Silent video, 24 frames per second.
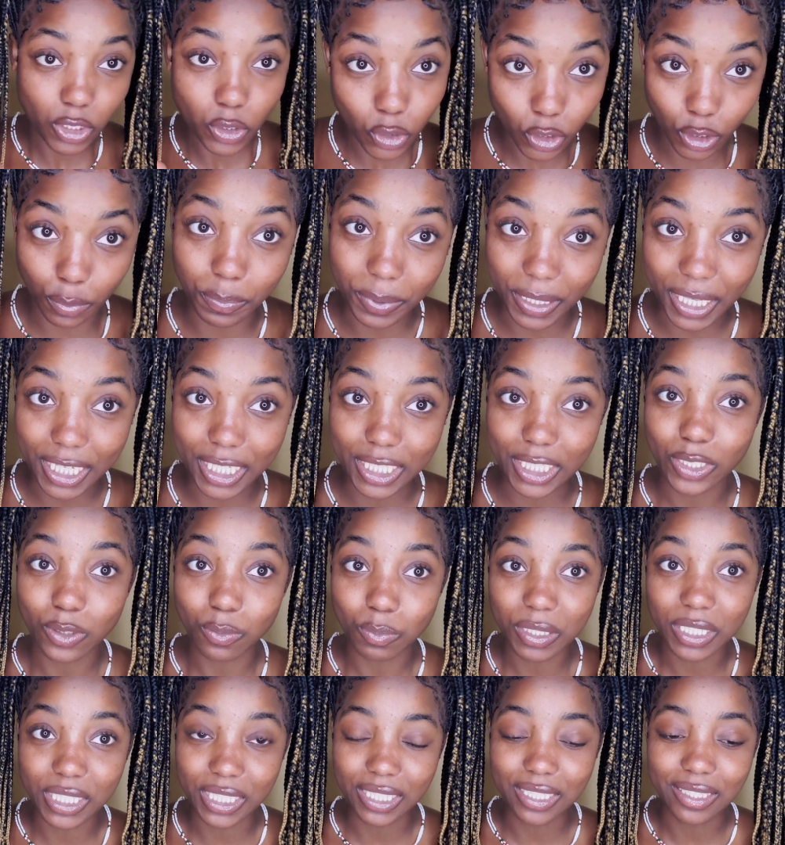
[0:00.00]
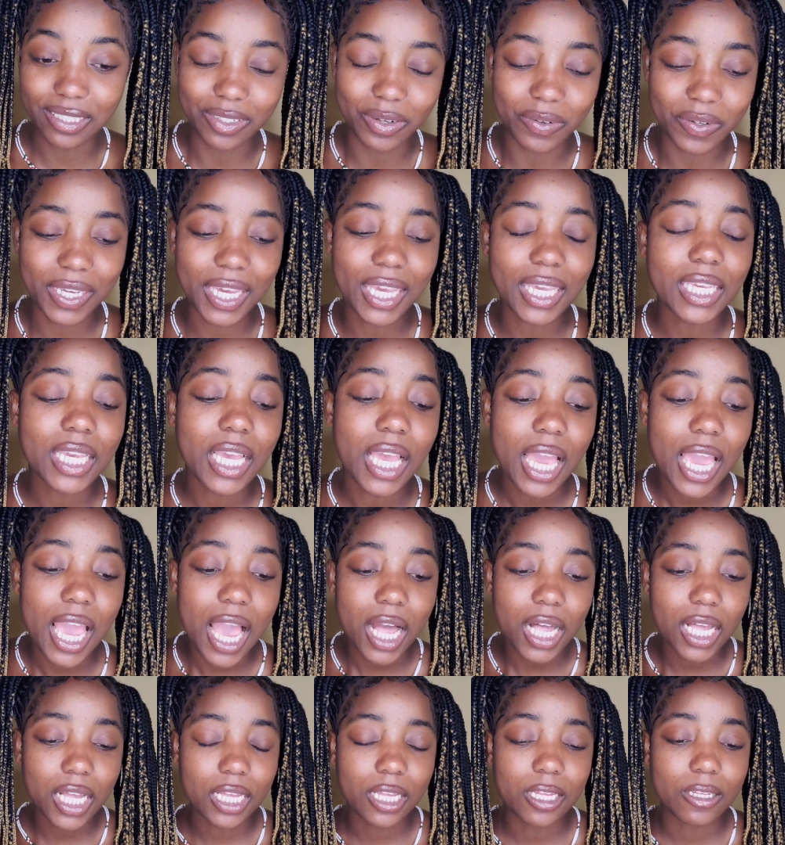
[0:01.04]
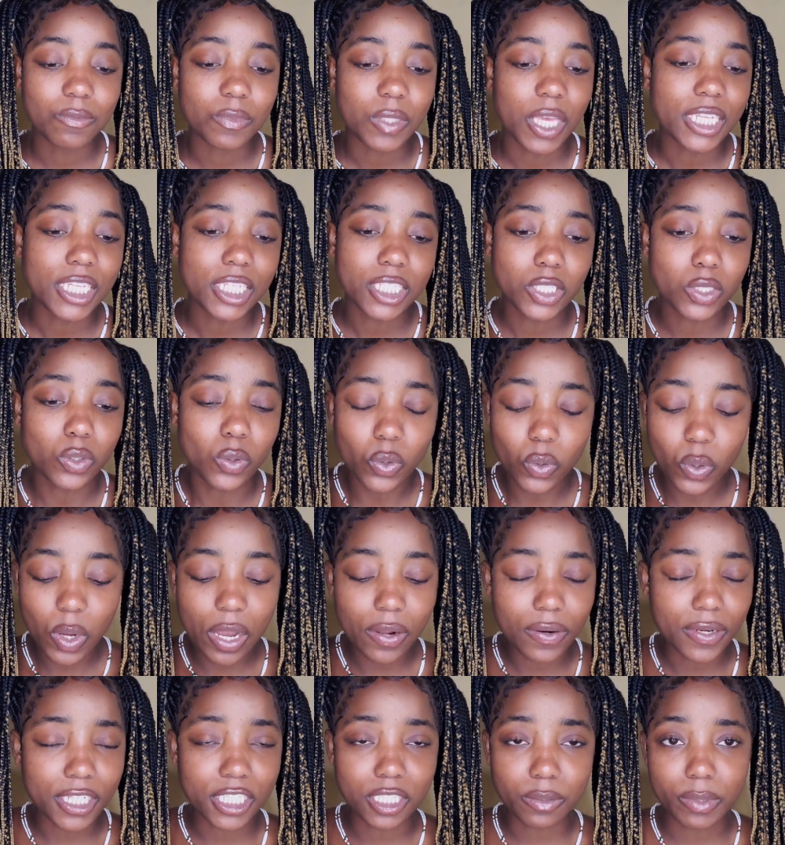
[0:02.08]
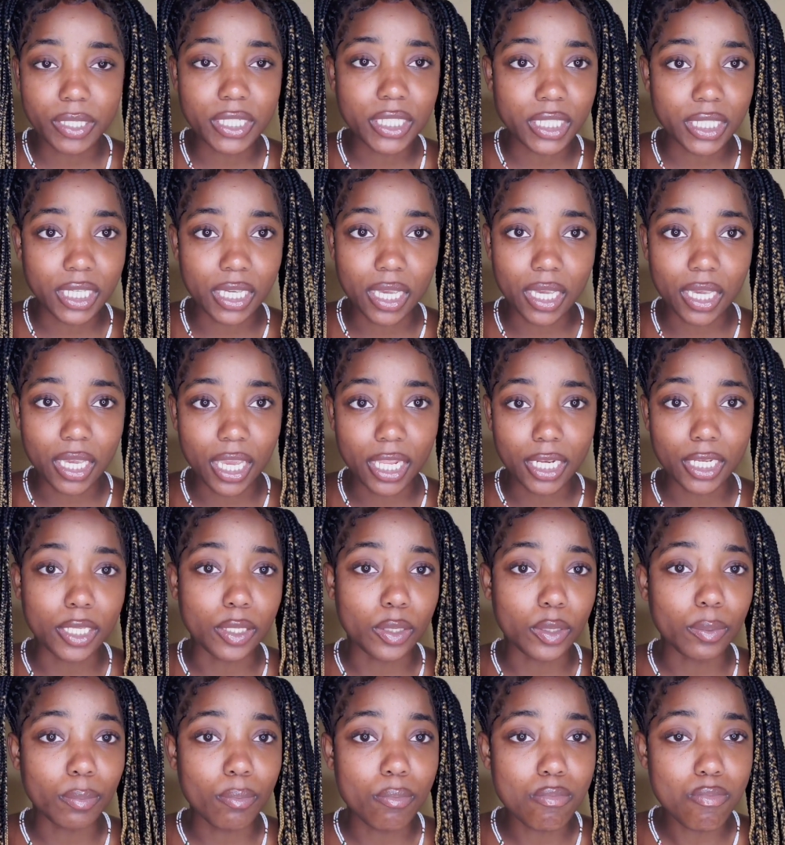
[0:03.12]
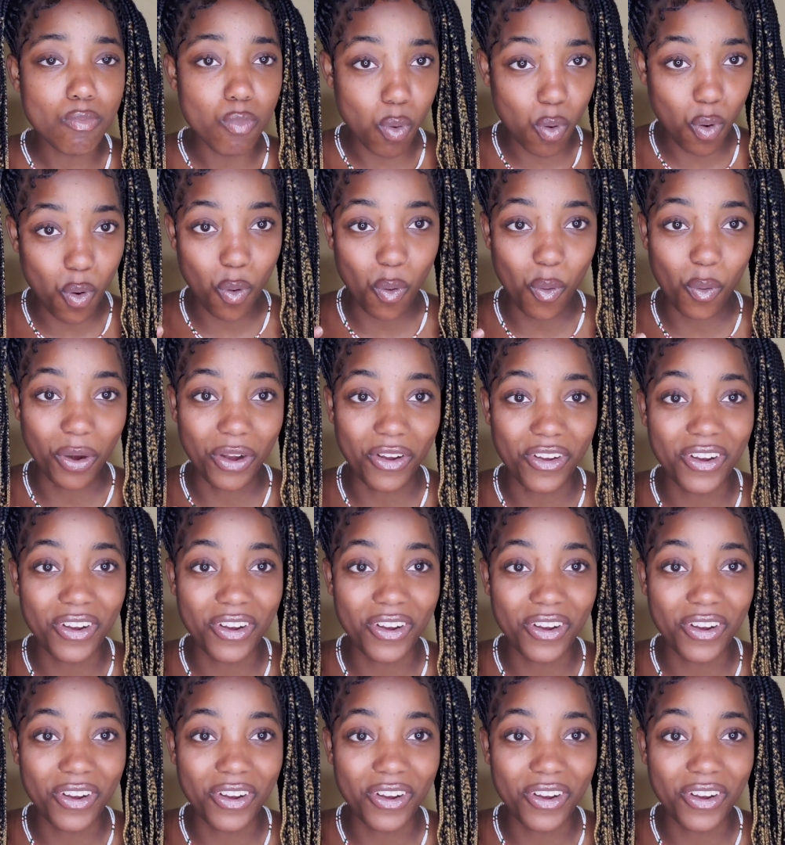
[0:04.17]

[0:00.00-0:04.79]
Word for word: good place to be okay um i just don't know how to express it anymore